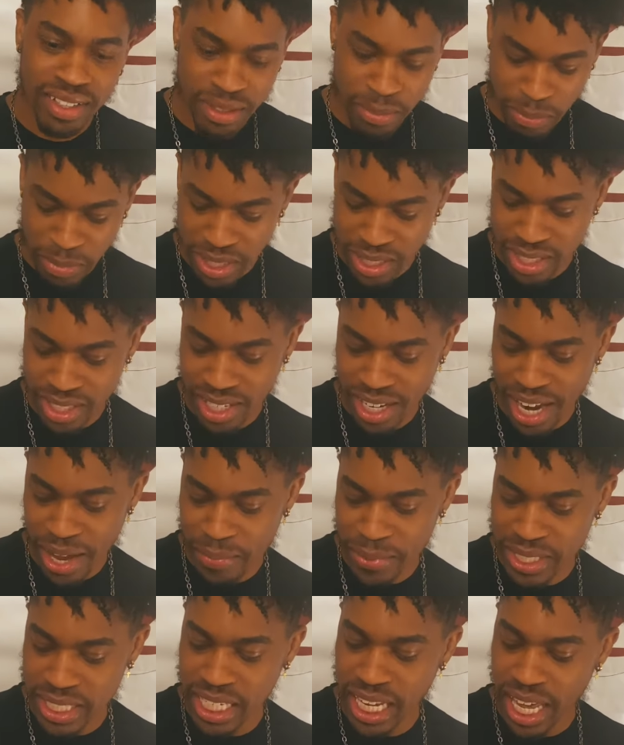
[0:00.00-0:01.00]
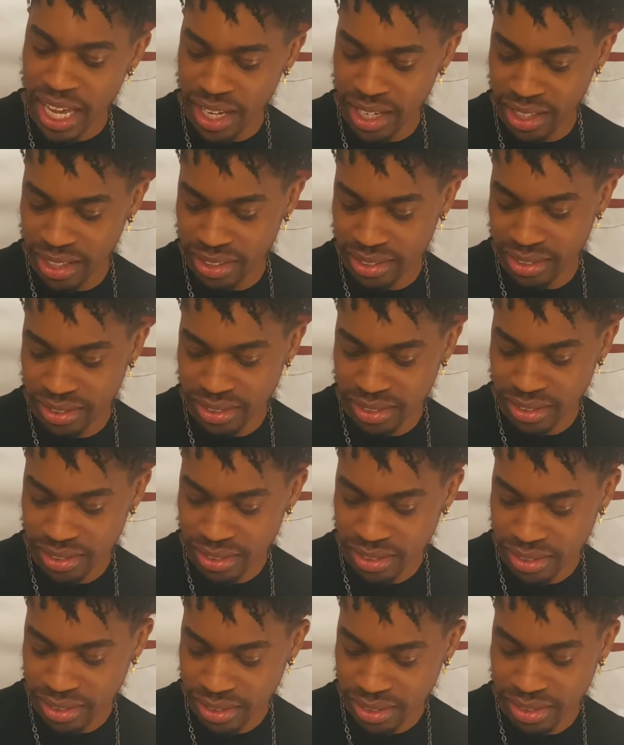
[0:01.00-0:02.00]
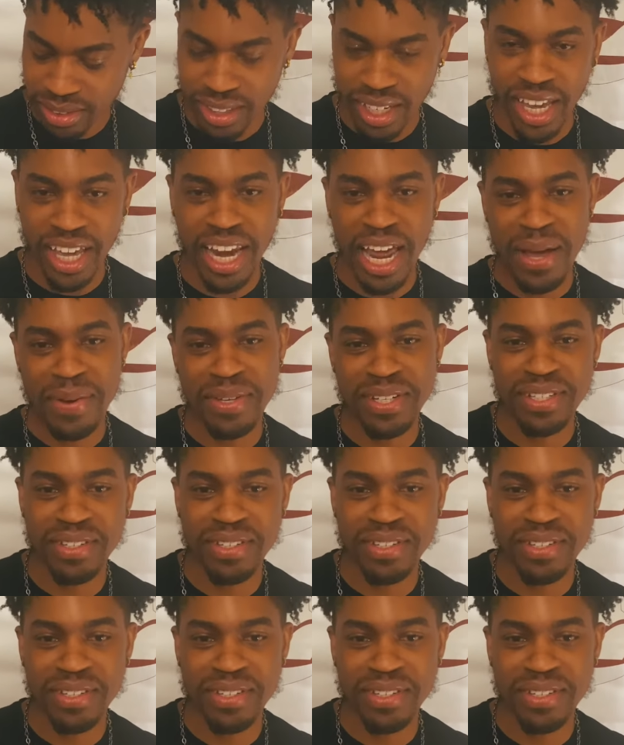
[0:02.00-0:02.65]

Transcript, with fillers: Bitch, that I was, was late. late. He was late. He was you was, a